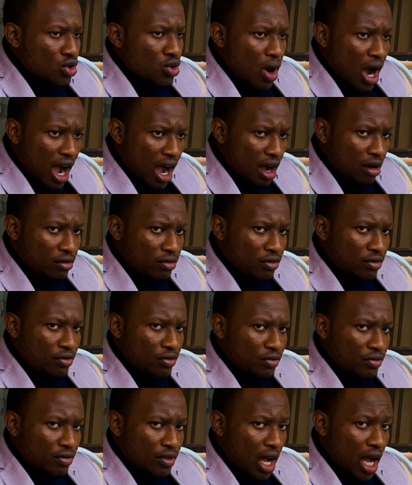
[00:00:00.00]
have
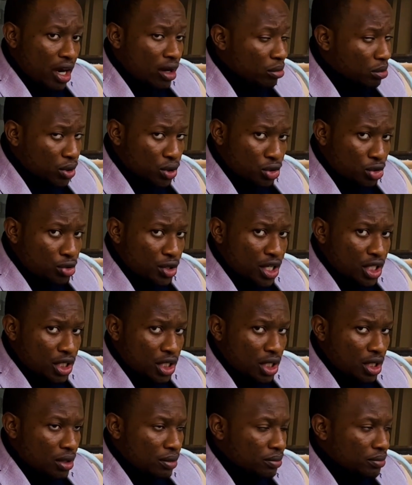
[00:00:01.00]
an opportunity
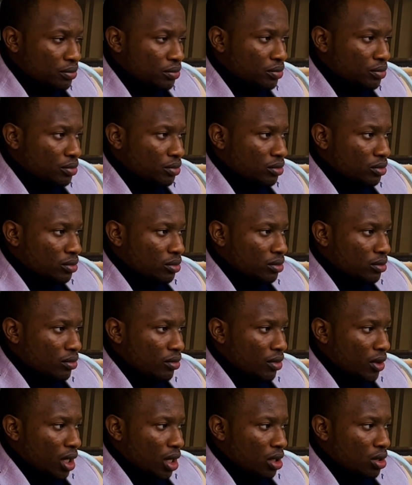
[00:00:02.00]

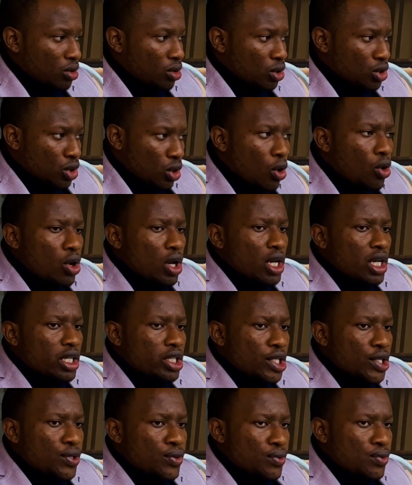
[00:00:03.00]
not only
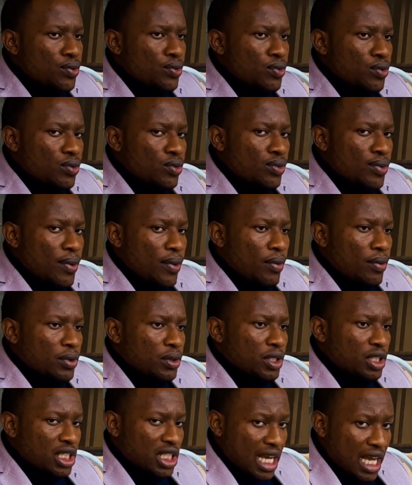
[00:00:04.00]
to
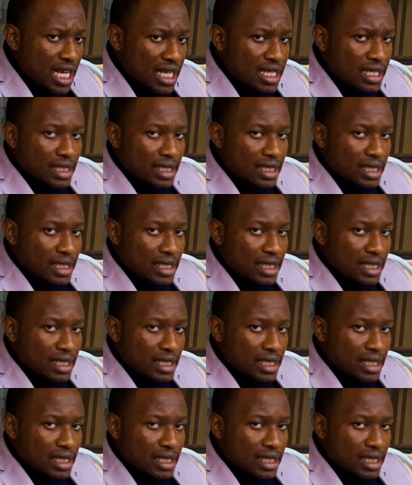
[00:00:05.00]
change